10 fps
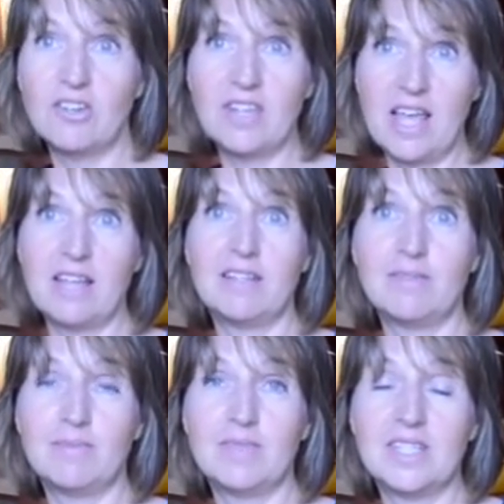on the
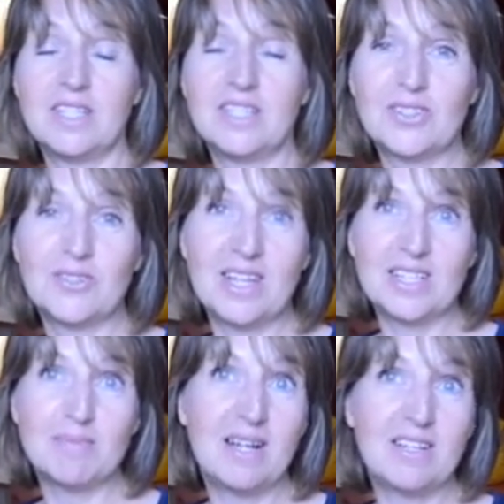helm. So
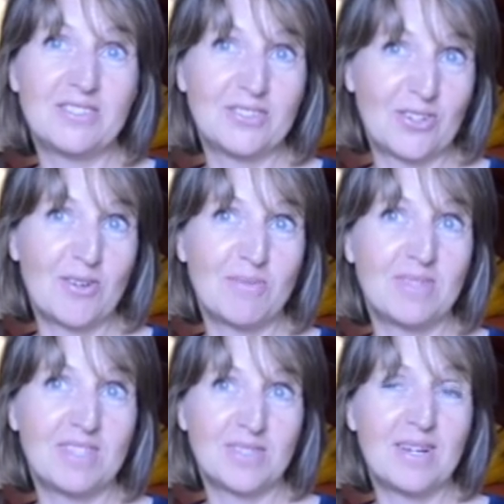that's my little job,
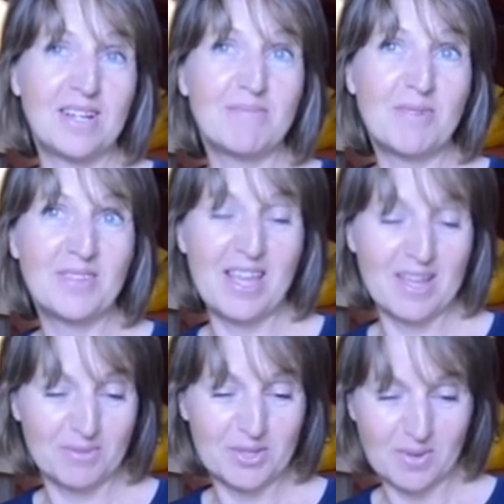is when I'm on the
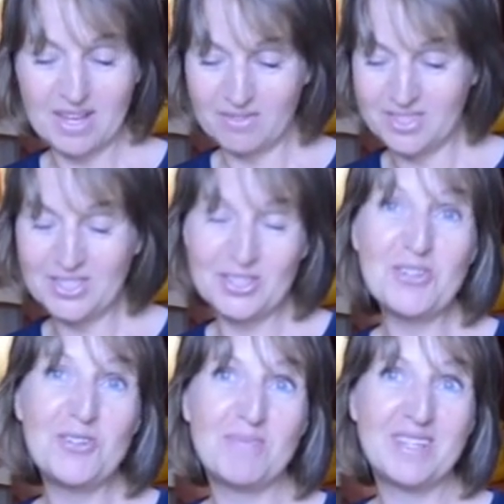helm. So I have these
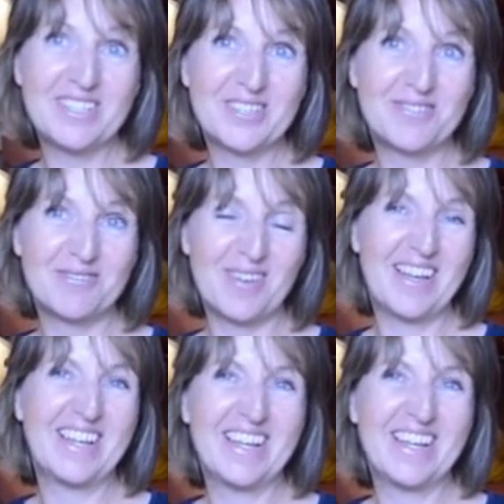two bits of uh,